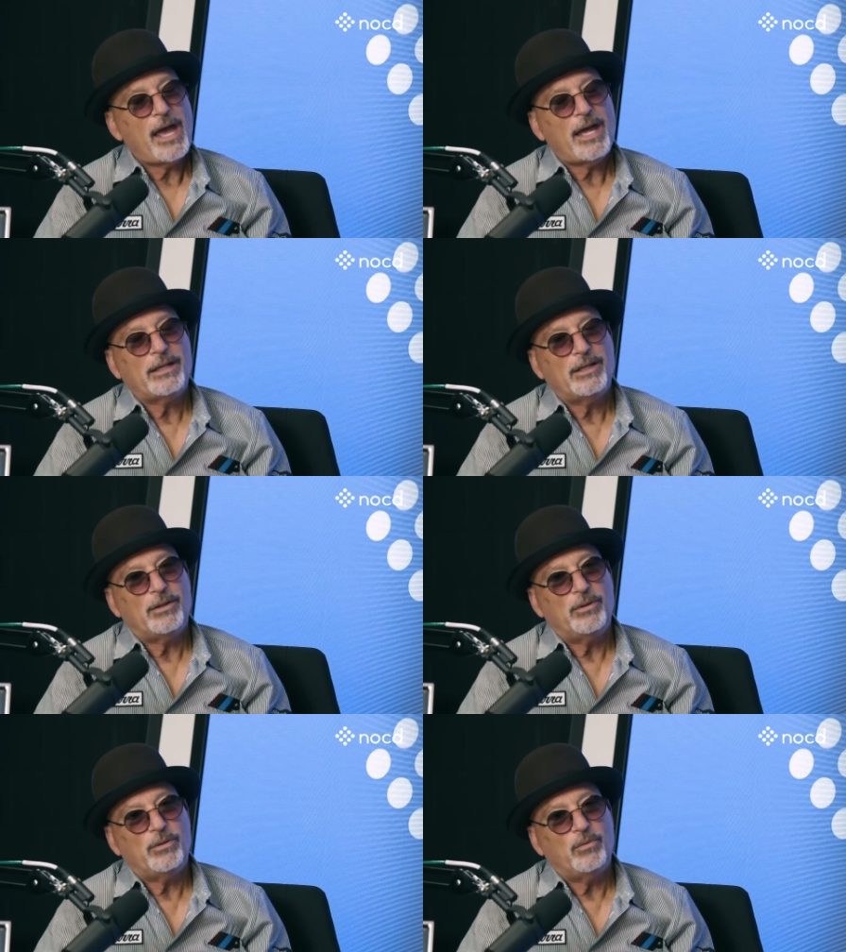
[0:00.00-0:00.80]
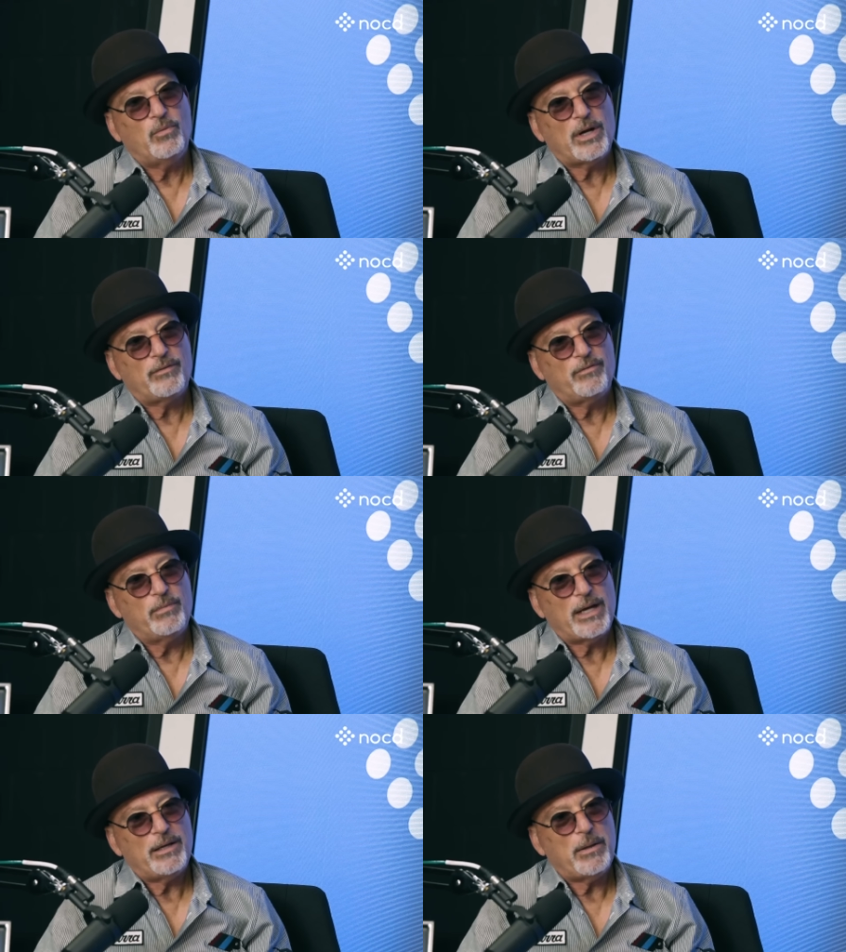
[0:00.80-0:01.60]
And uh, one of
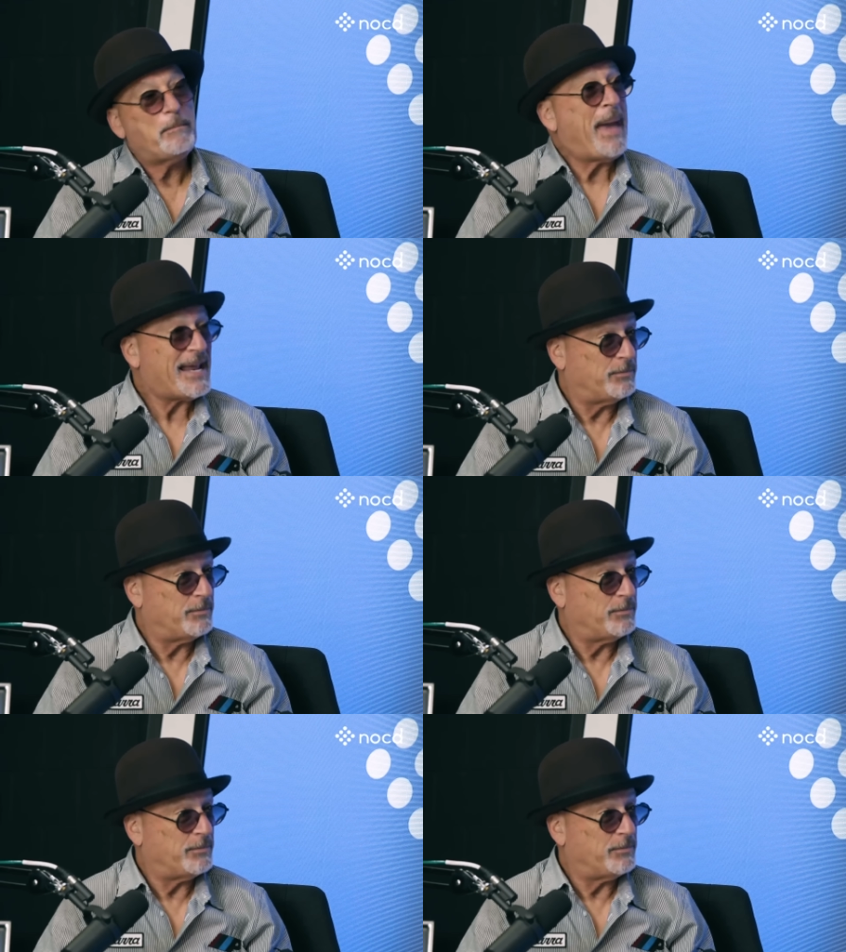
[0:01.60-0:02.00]
my pet